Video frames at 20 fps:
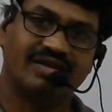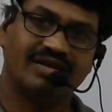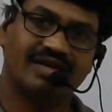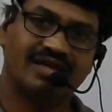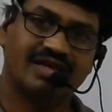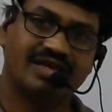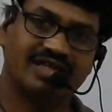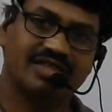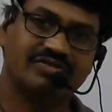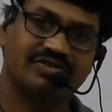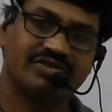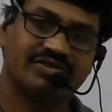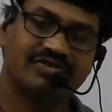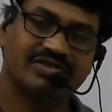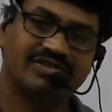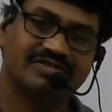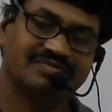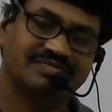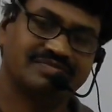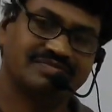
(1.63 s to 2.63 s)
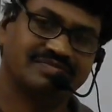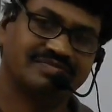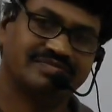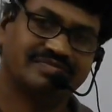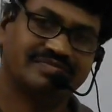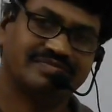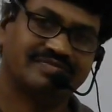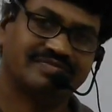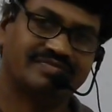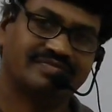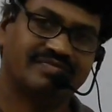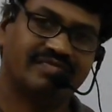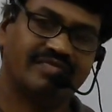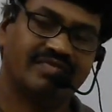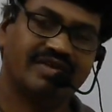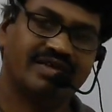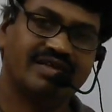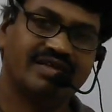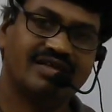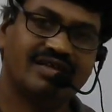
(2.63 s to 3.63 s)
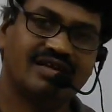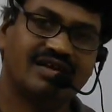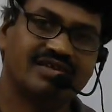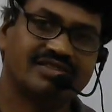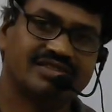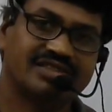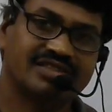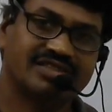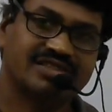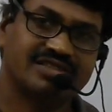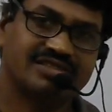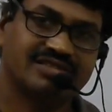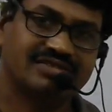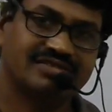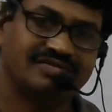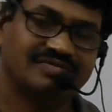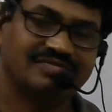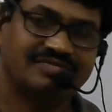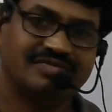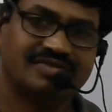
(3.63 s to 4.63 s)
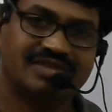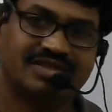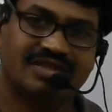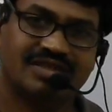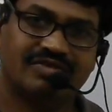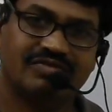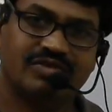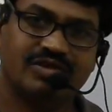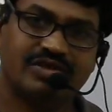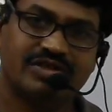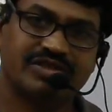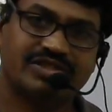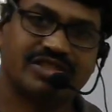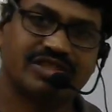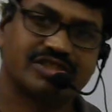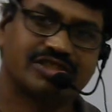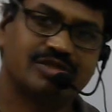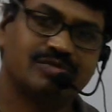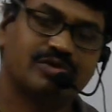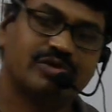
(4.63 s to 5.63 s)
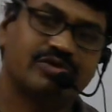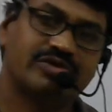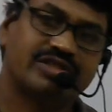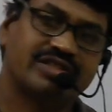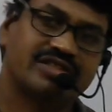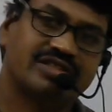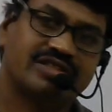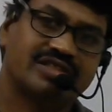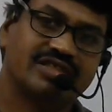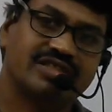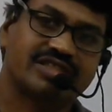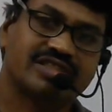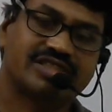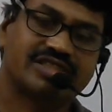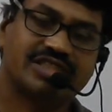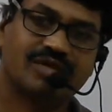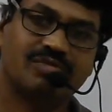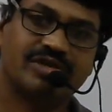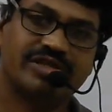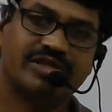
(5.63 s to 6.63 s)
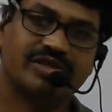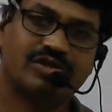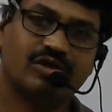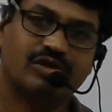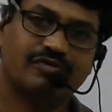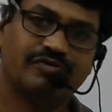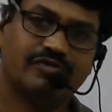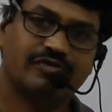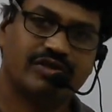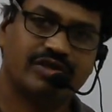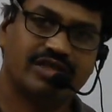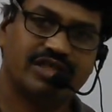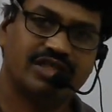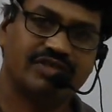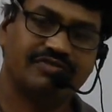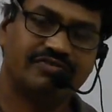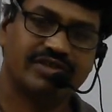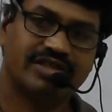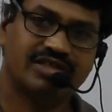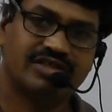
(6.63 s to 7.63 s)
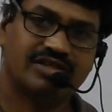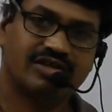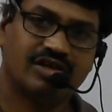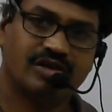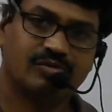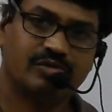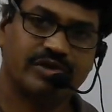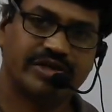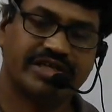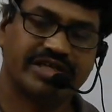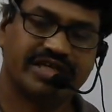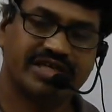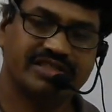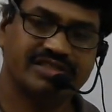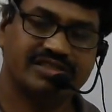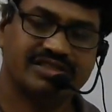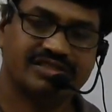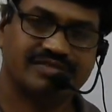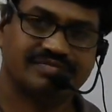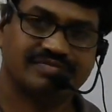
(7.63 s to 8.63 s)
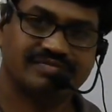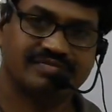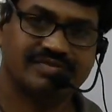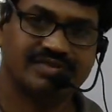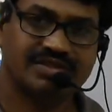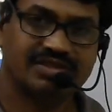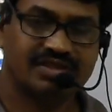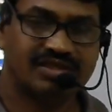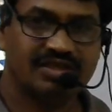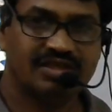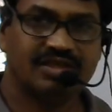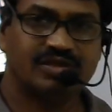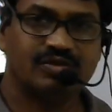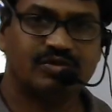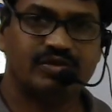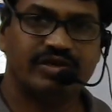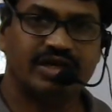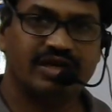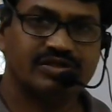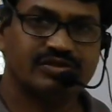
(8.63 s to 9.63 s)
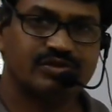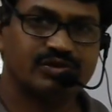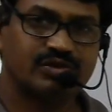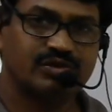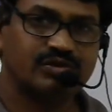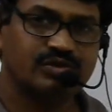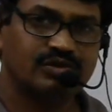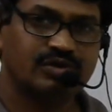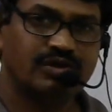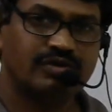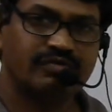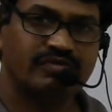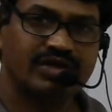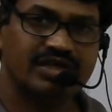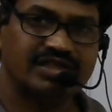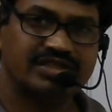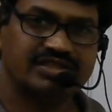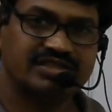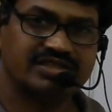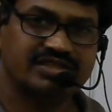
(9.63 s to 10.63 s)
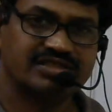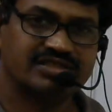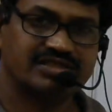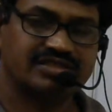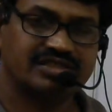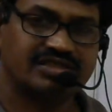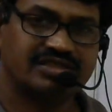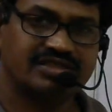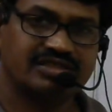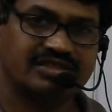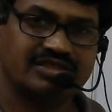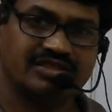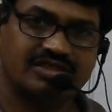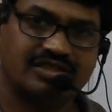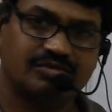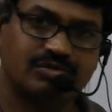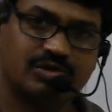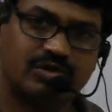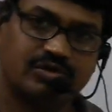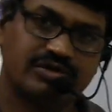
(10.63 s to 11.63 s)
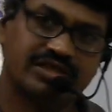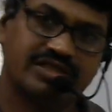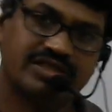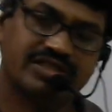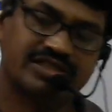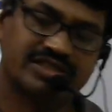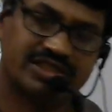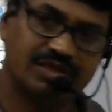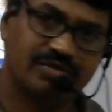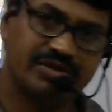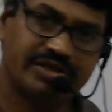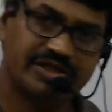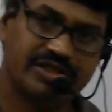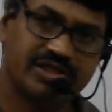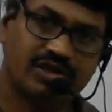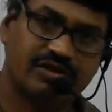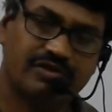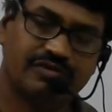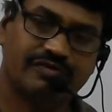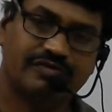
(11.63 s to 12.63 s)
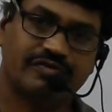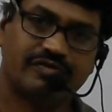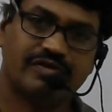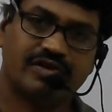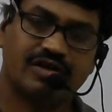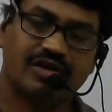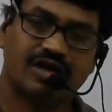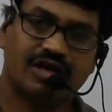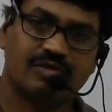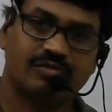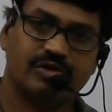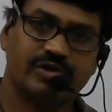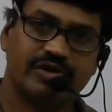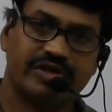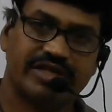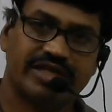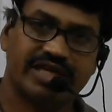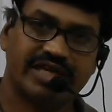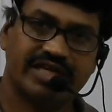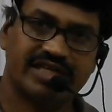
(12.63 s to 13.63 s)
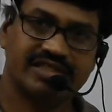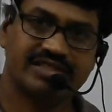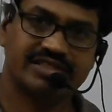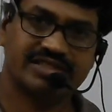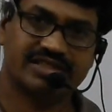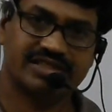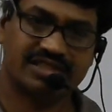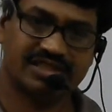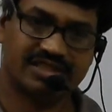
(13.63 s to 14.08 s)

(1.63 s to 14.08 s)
Hi everyone. In last session, we have discussed about stability of different carbocations. Today also, we'll discuss about stability of carbocations.